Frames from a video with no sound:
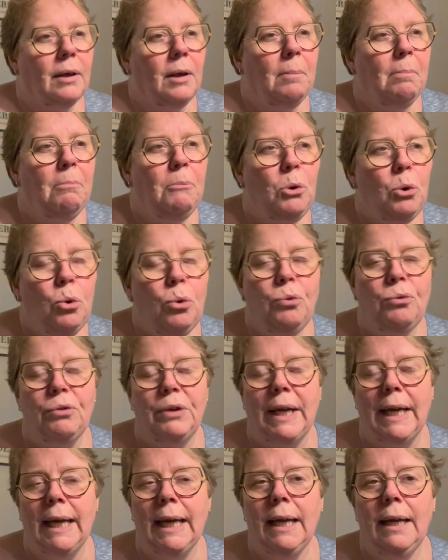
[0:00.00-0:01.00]

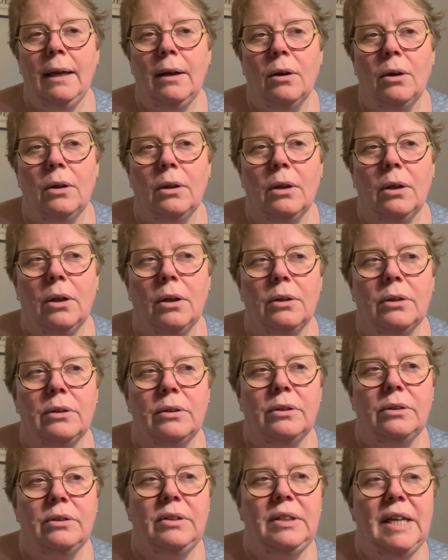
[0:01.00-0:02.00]
moving
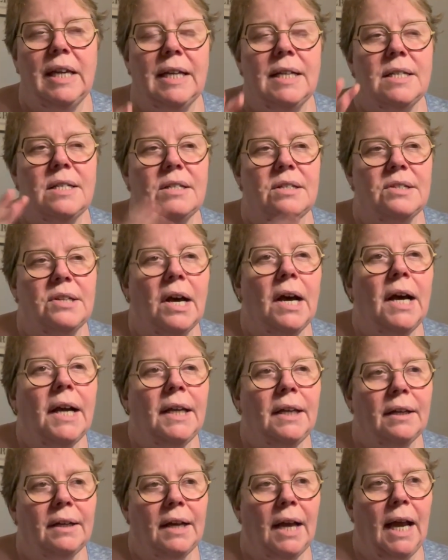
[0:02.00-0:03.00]
the
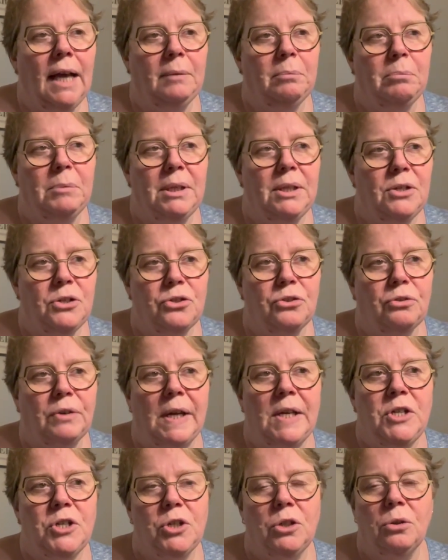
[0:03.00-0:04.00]
entire
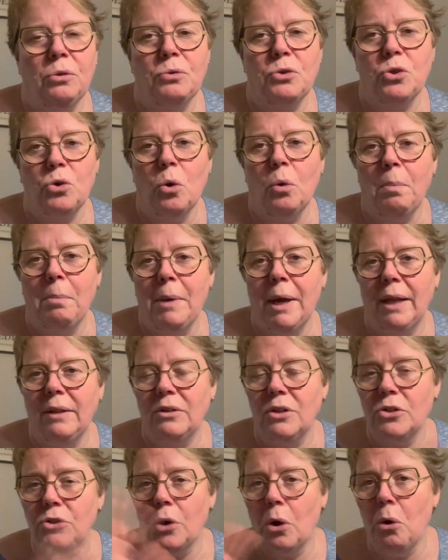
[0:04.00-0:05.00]
administration of Sock
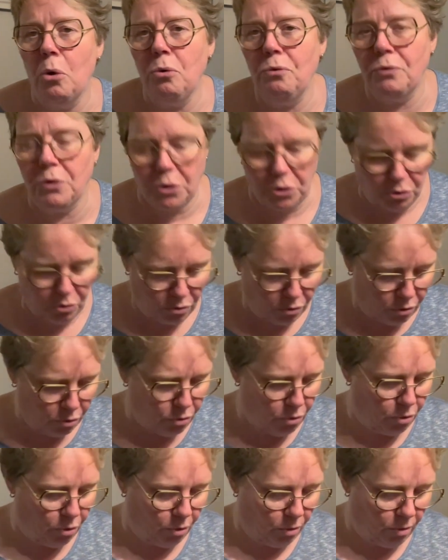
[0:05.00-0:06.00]
Madness over to
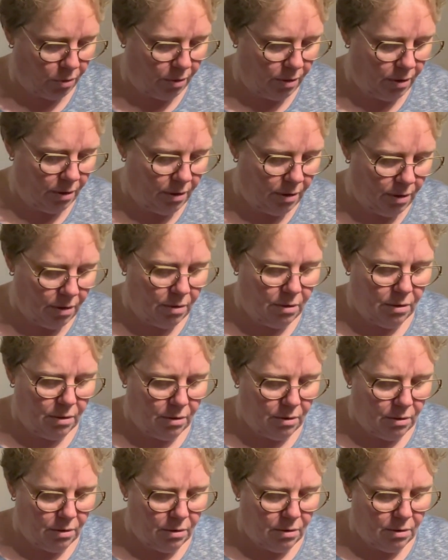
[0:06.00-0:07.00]
Google.
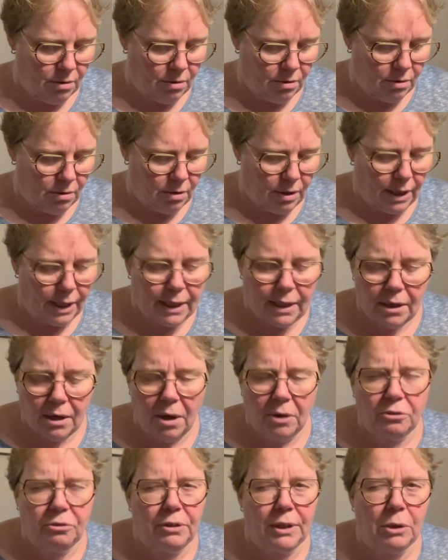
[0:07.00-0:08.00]
I
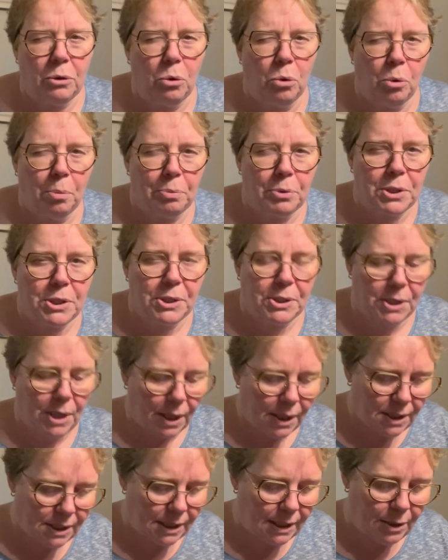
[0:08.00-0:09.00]
can't recall
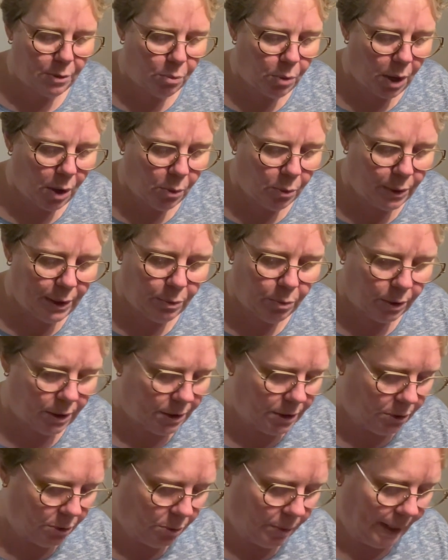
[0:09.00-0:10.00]
precisely what we were
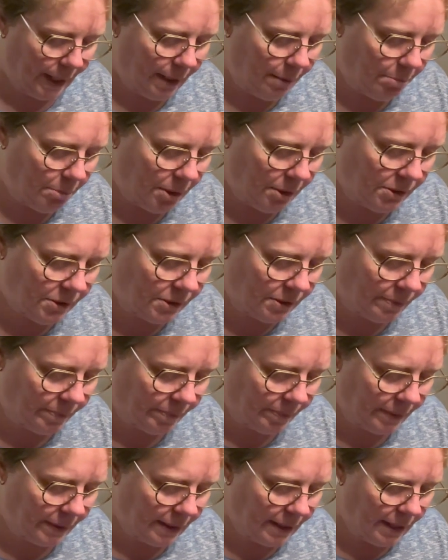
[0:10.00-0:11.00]
doing, but
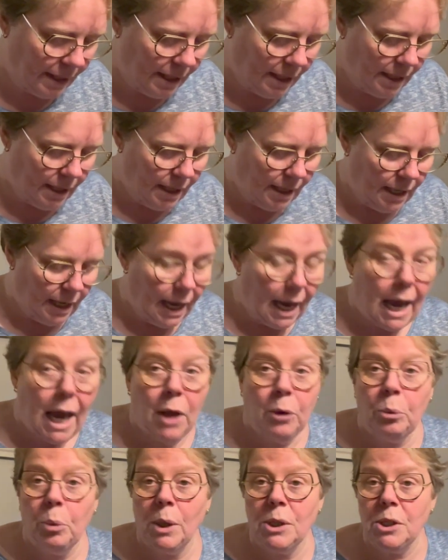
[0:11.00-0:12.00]

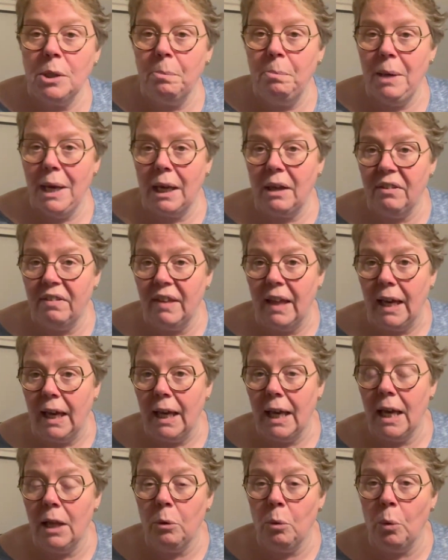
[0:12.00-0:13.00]
it was a big thing.
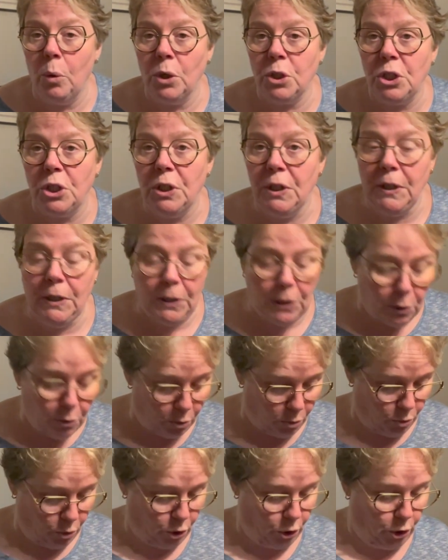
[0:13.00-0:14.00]
It was
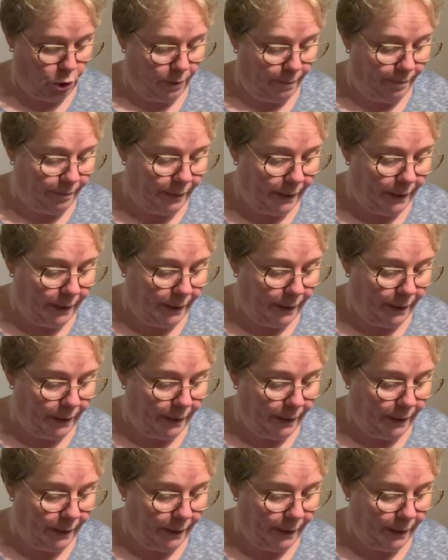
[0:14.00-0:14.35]
huge.